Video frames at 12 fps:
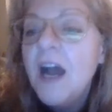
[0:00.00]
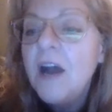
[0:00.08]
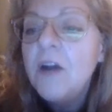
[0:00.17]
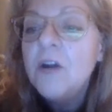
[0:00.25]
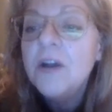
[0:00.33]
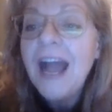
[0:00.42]

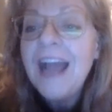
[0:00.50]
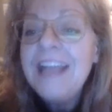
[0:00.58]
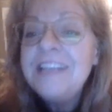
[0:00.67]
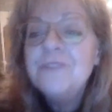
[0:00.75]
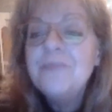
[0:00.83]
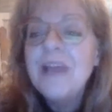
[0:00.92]
Oh, hi,
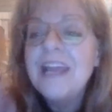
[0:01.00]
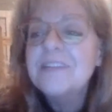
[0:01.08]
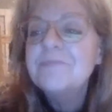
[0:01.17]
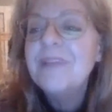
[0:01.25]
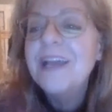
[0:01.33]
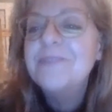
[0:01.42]

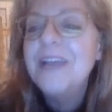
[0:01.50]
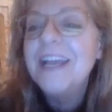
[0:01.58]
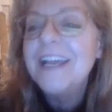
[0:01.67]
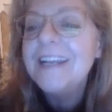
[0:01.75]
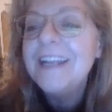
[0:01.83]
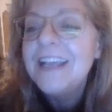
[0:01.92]
Nomadic Man.
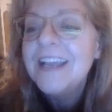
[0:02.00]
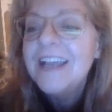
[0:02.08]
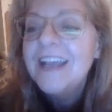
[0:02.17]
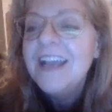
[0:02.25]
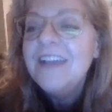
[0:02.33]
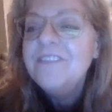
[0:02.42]
Have
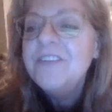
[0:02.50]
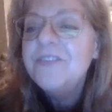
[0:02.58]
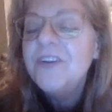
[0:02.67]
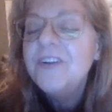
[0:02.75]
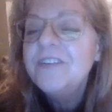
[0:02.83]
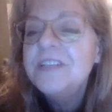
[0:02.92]
you
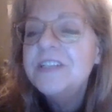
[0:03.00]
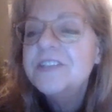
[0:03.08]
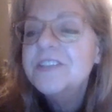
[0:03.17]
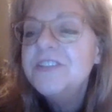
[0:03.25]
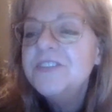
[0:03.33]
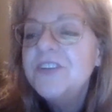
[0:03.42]
found
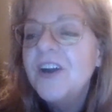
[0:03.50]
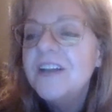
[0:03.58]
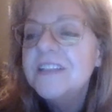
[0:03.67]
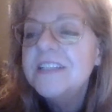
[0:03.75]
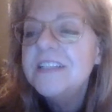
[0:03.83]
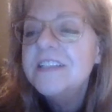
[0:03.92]
your new
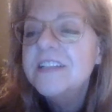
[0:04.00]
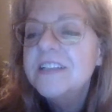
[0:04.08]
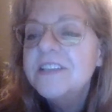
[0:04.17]
calling?